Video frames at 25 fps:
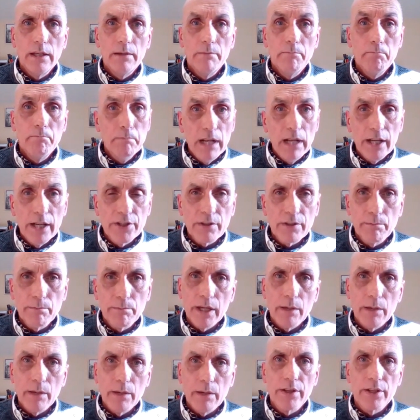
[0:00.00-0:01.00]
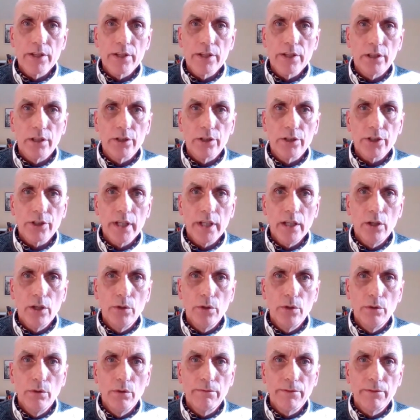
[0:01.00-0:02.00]
millions of people in this country
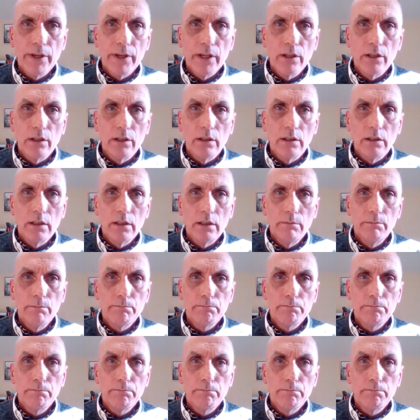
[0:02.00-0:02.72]
who feel